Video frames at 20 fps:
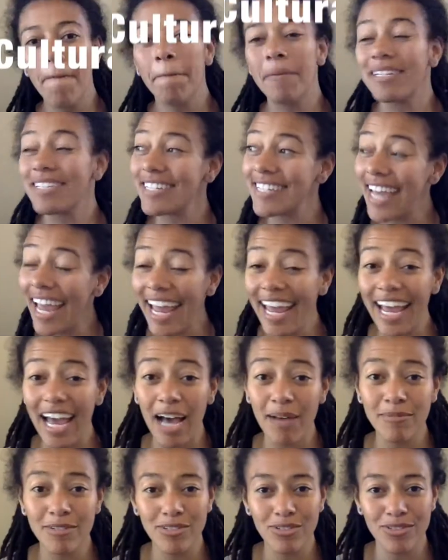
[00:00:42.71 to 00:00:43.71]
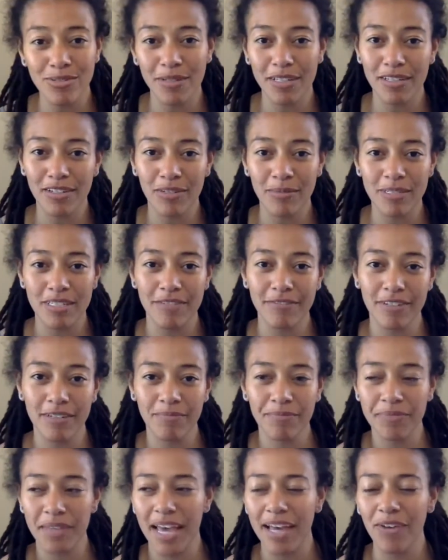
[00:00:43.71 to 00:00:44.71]
But today I'm going to do something a little bit
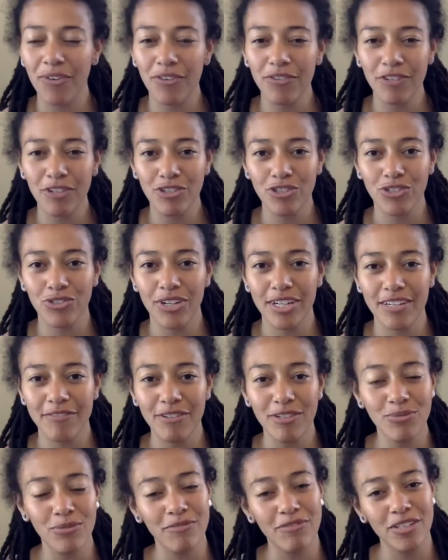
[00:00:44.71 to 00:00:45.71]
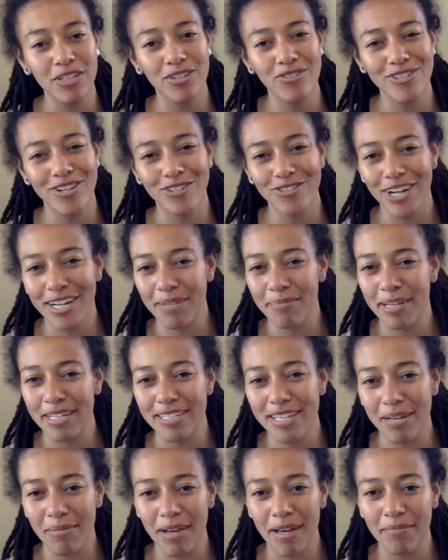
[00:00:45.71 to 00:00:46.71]
different. I don't know if I'll show you that. If you guys want videos, I'll try to make
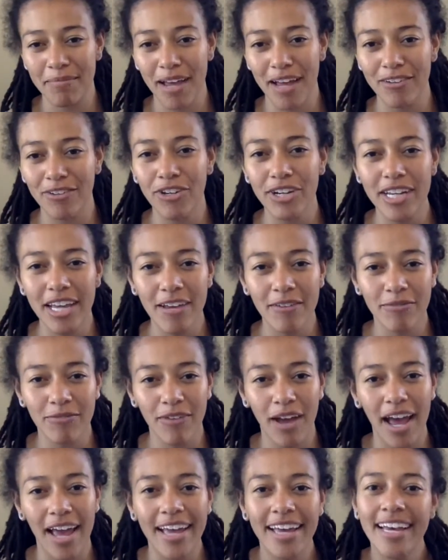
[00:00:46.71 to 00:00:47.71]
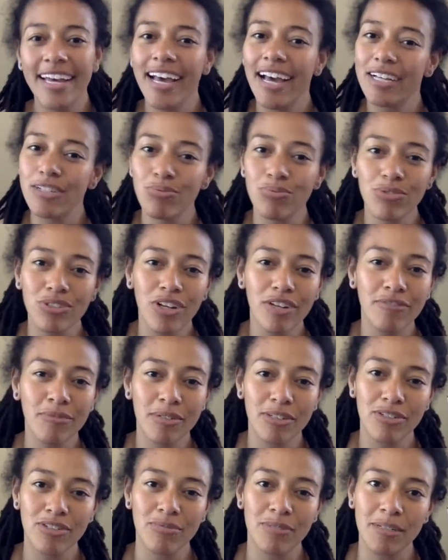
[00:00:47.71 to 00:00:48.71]
some. I'm not great at it's really hard for me
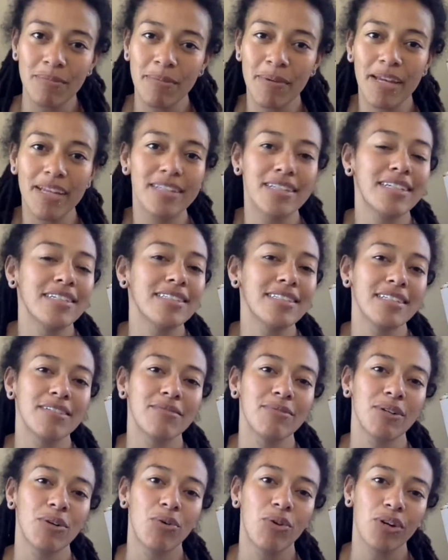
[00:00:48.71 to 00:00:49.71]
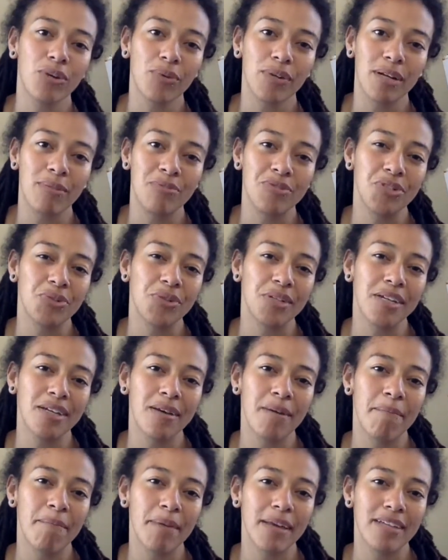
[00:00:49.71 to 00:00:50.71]
to do speed paintings and record what I'm doing
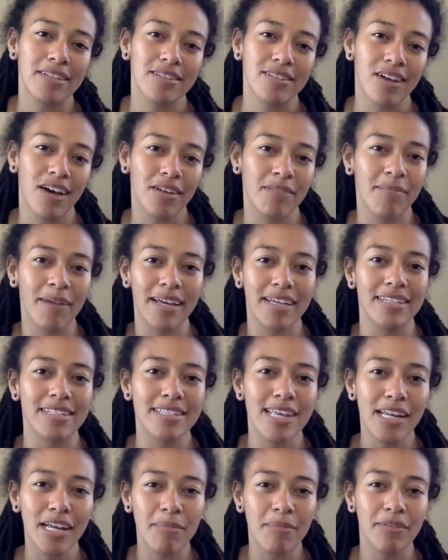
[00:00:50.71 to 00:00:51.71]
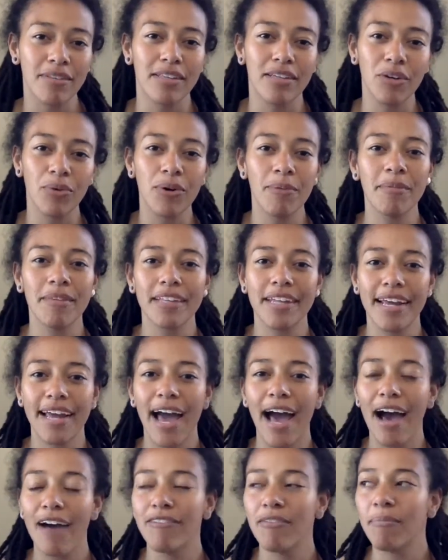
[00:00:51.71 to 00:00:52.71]
based on my setup and the equipment that I
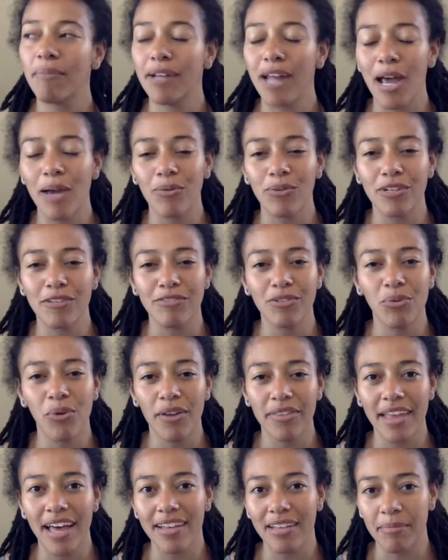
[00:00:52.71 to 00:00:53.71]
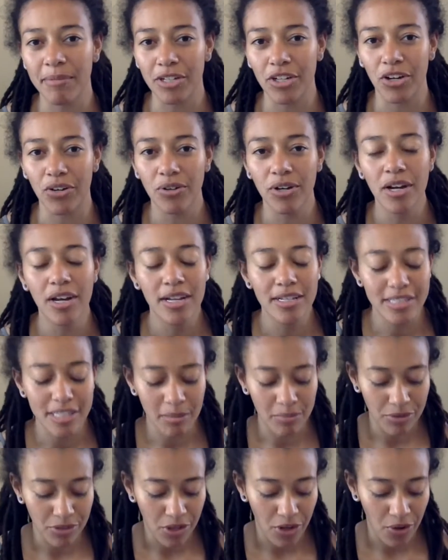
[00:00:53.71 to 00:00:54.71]
have, but I will. If you want that, let me know down
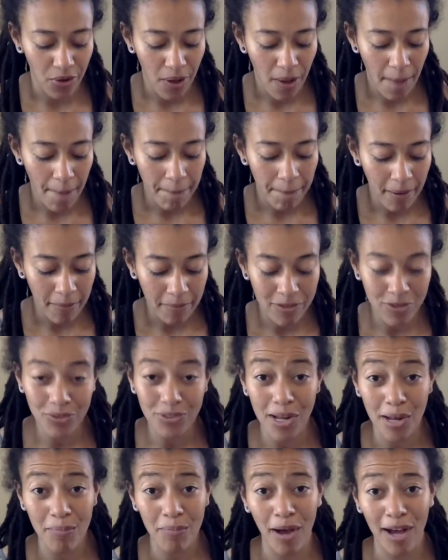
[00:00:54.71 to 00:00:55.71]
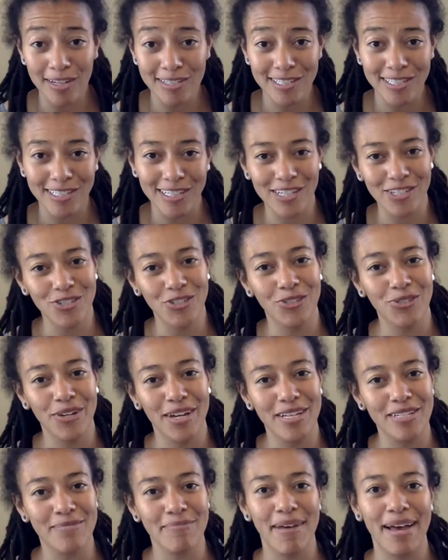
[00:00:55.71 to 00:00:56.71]
below. But I'm gonna do an unboxing and show you
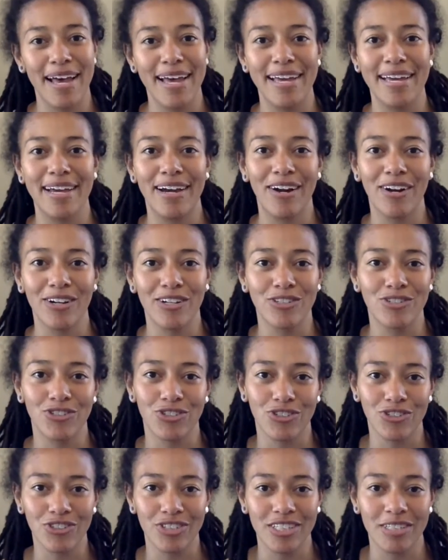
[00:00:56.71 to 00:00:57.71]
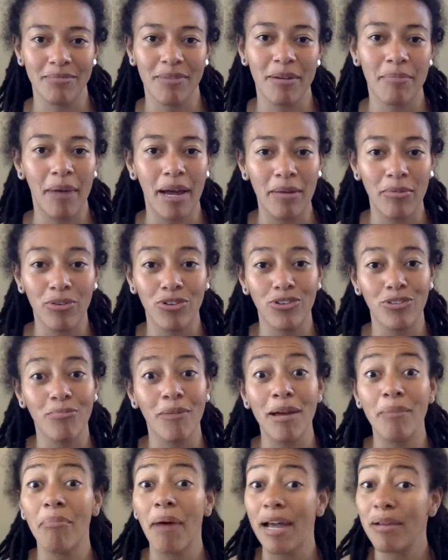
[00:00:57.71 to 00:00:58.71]
guys my art journaling, my Bible
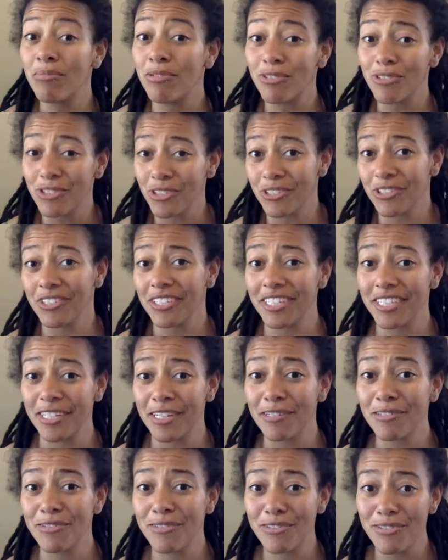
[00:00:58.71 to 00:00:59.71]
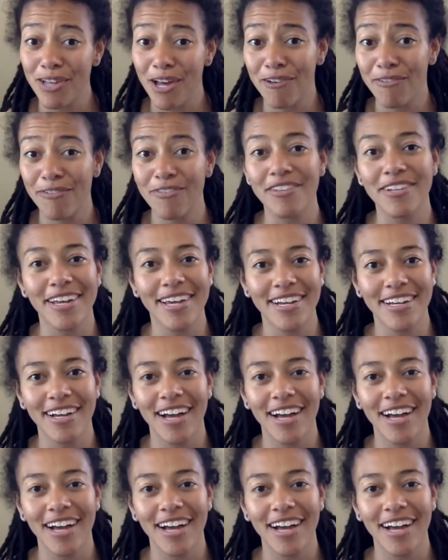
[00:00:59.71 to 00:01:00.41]
journaling stuff that I